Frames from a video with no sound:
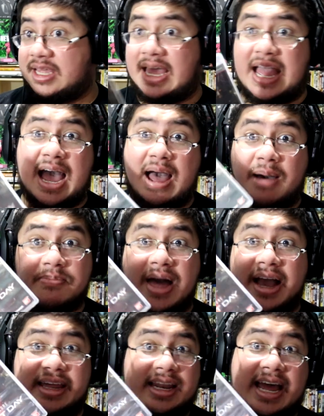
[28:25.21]
I, am
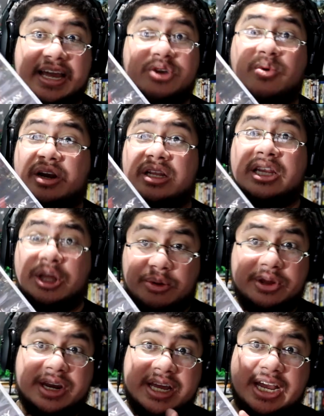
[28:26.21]
not gonna lie, you are
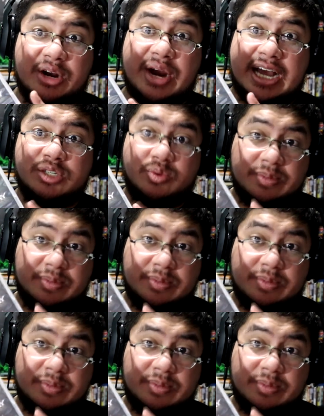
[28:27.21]
literally gonna get your ass